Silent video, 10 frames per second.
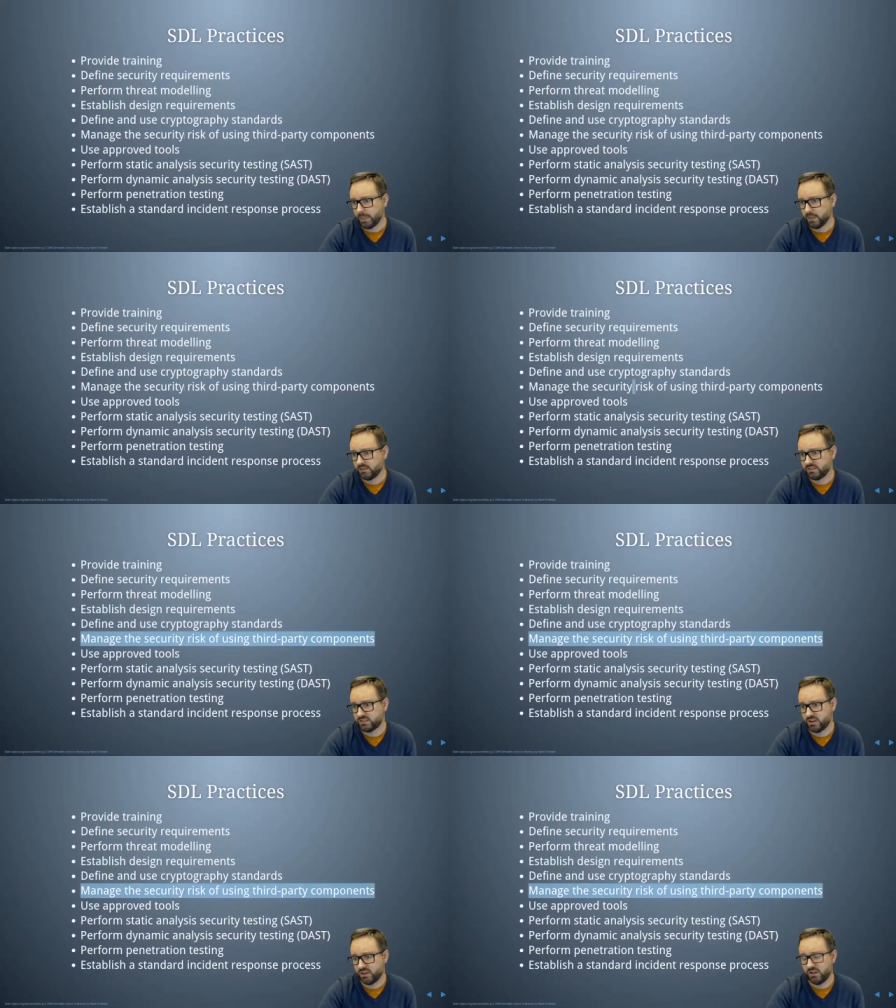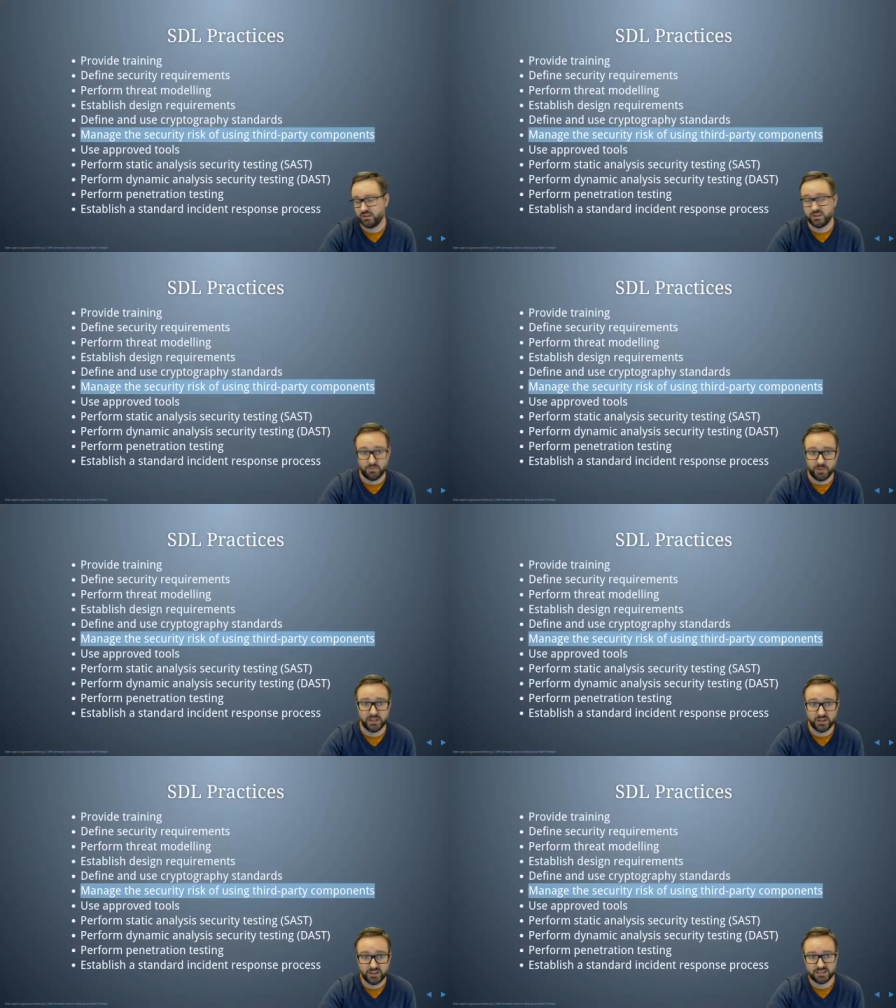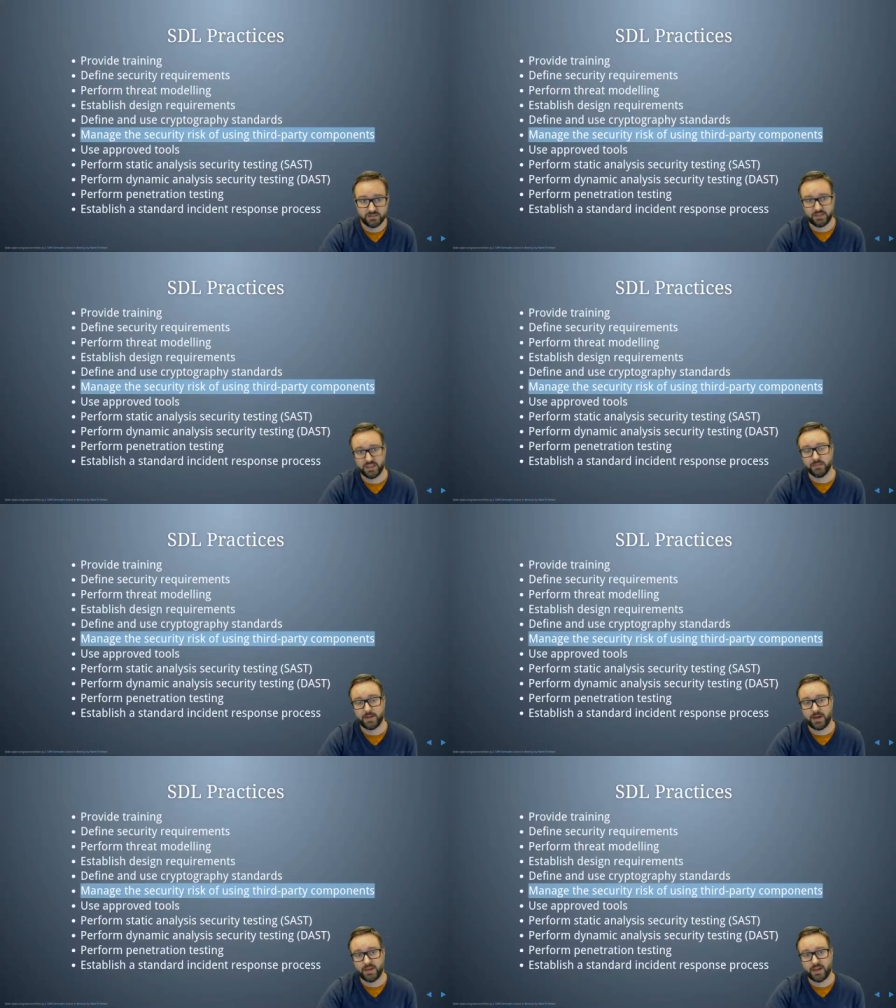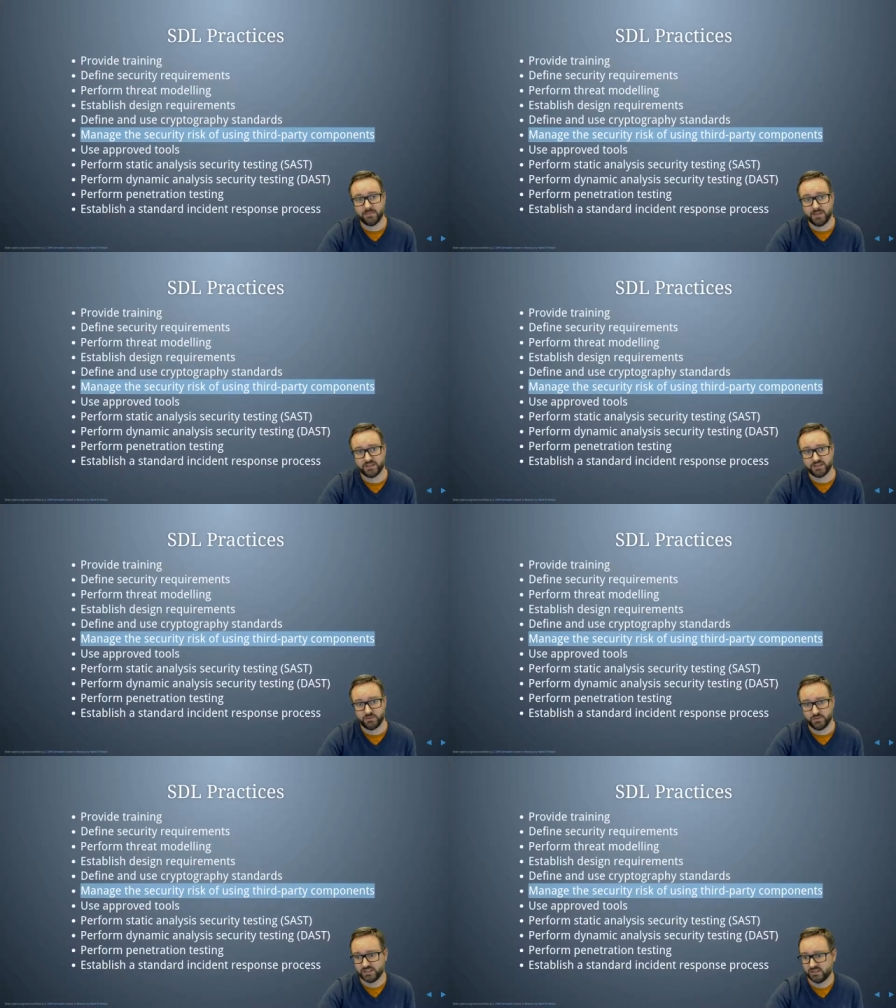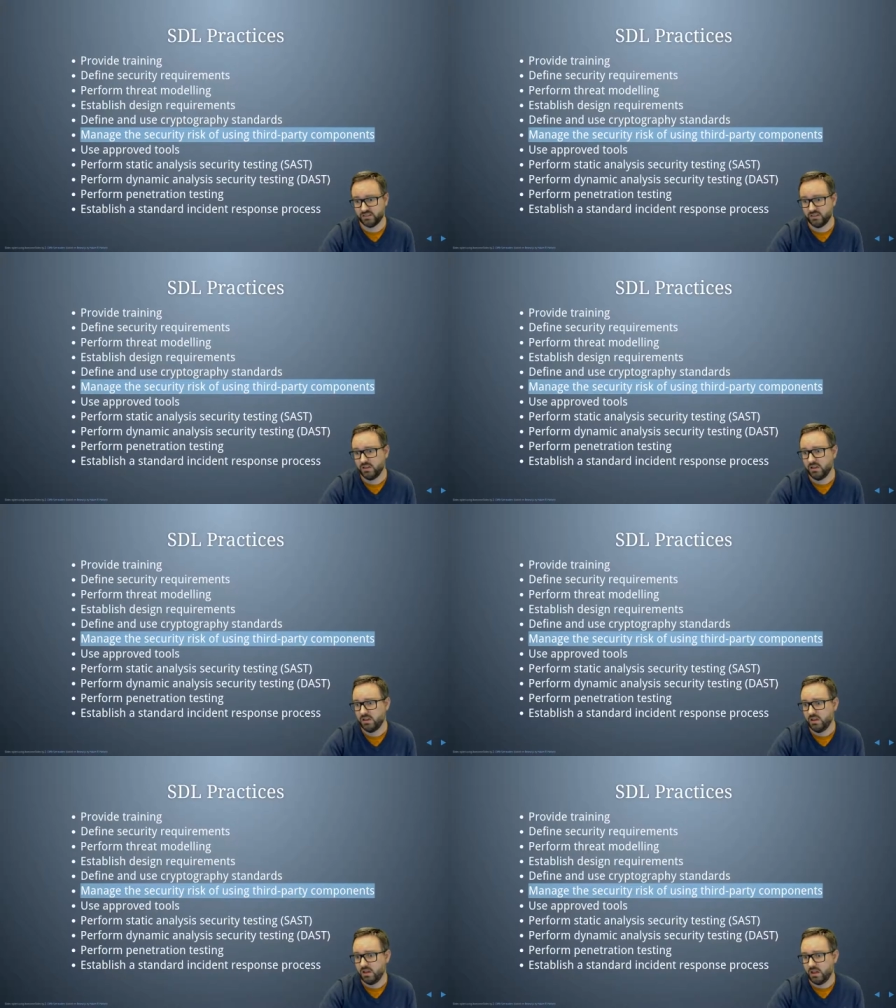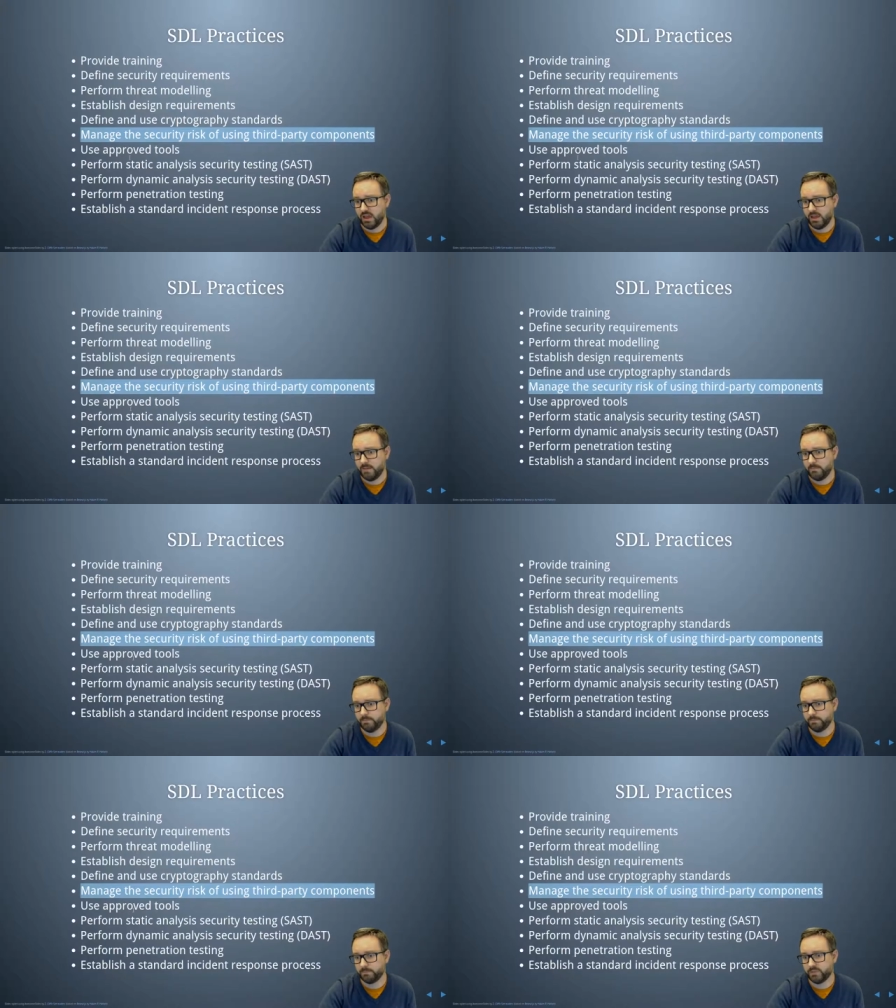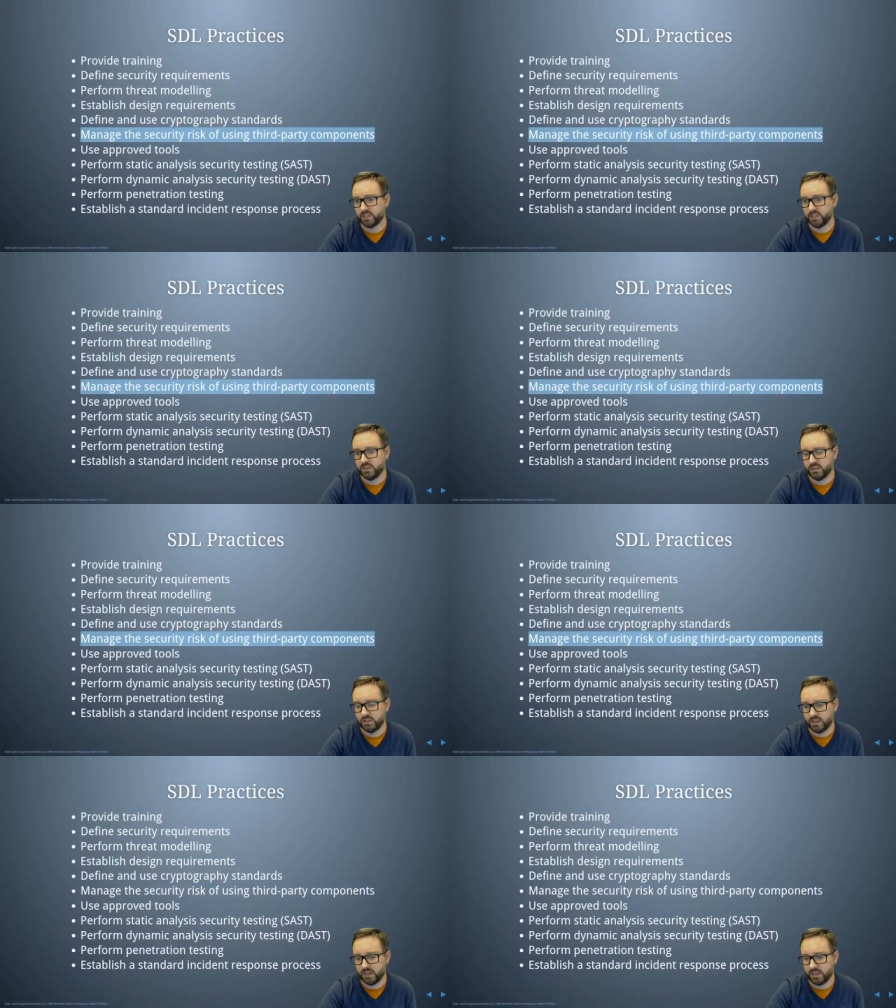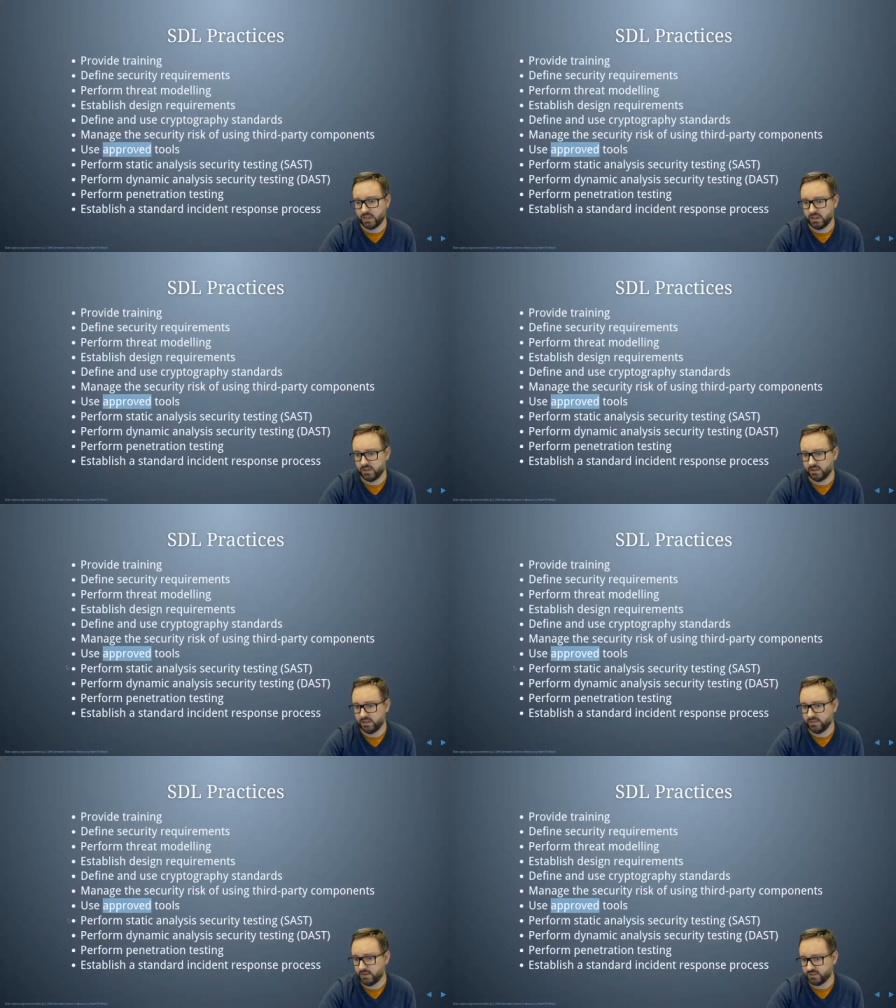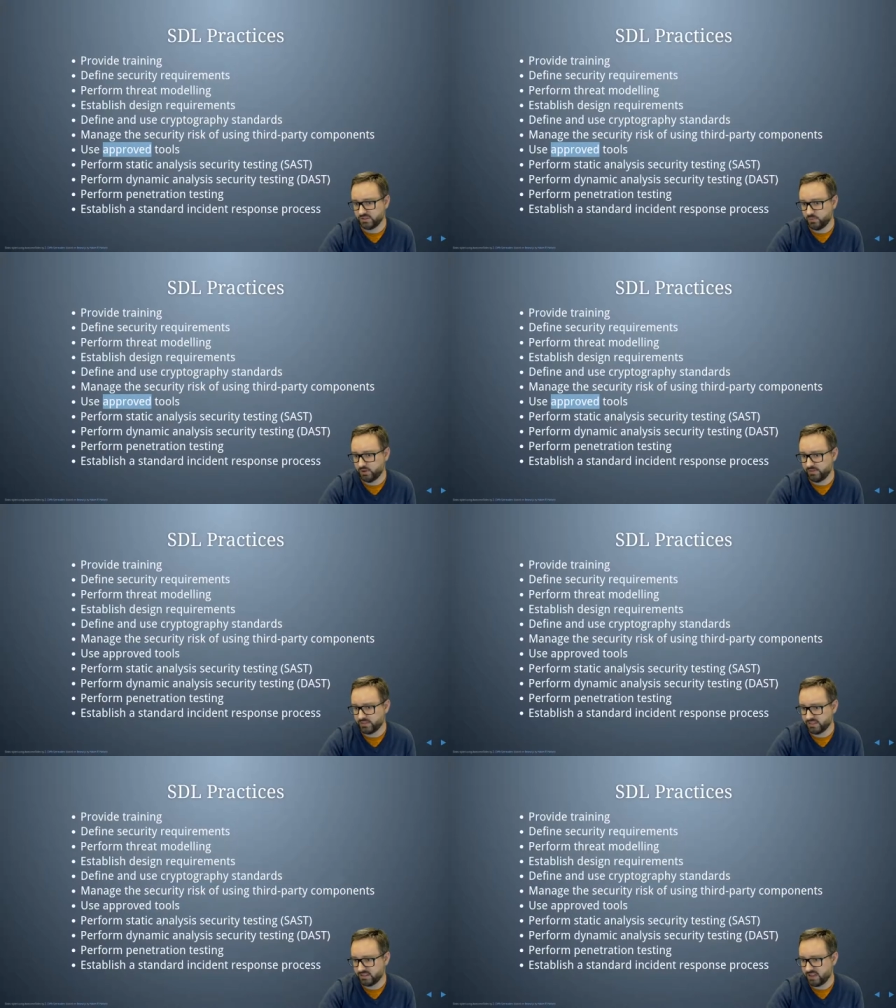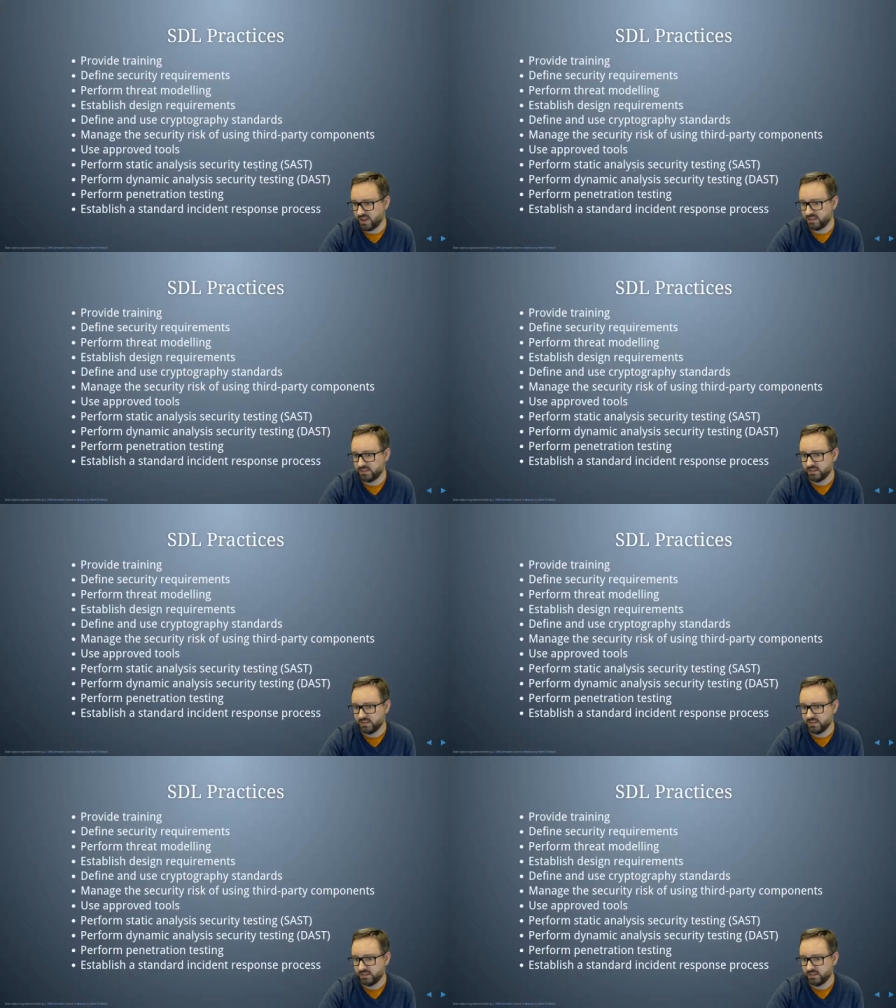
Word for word: so you know, but you do need to think about that and manage the risk. Um, uh, again, that was on the previous slide.